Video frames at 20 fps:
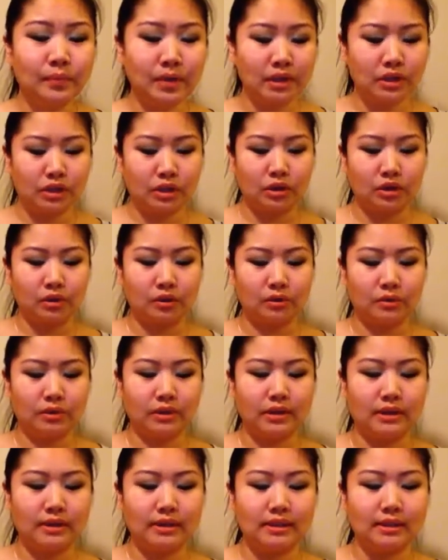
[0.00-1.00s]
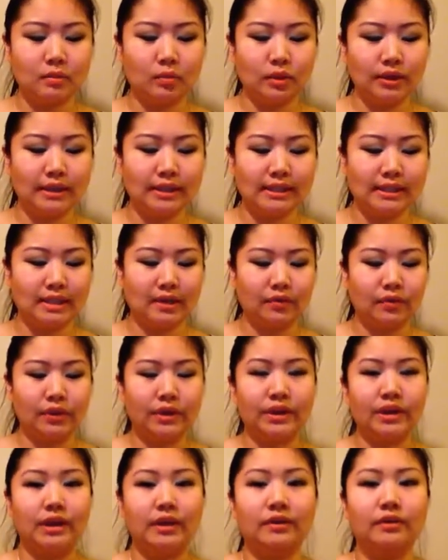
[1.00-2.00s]
So this one is definitely
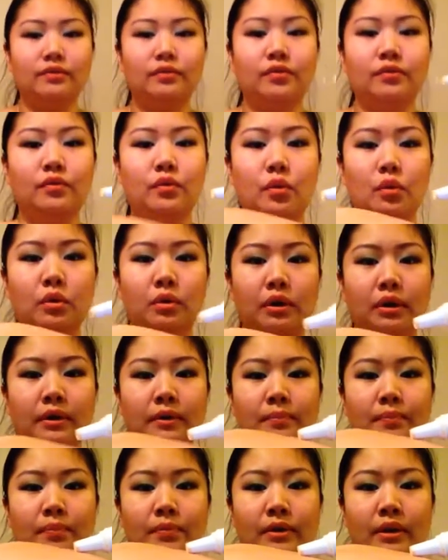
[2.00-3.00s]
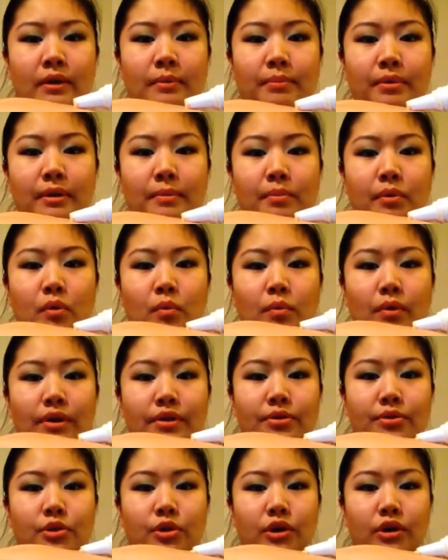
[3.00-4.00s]
not for people
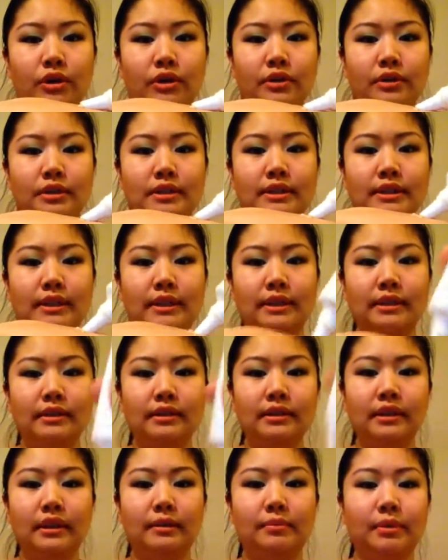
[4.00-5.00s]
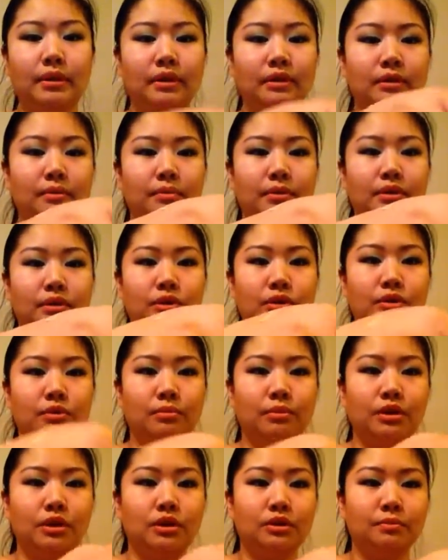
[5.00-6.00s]
with darker skin. I'm not gonna put too
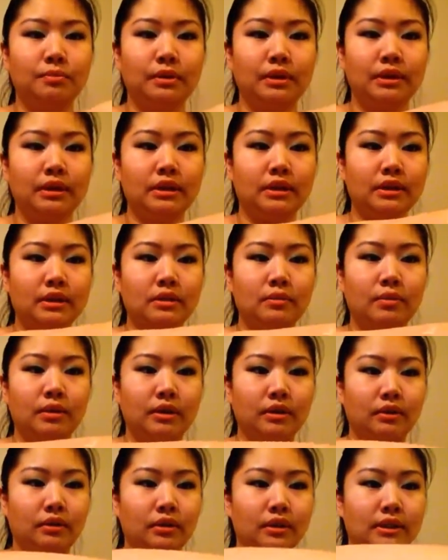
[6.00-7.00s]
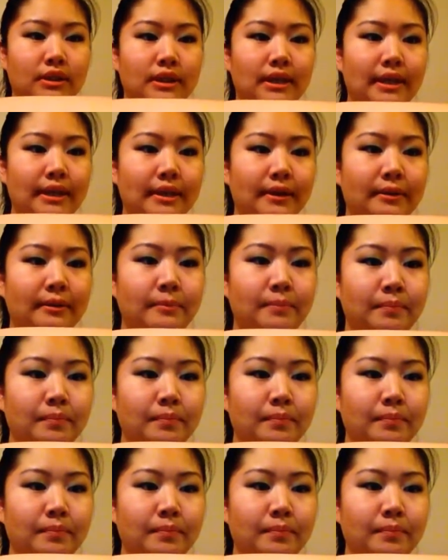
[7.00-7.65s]
much, but this is what it looks like.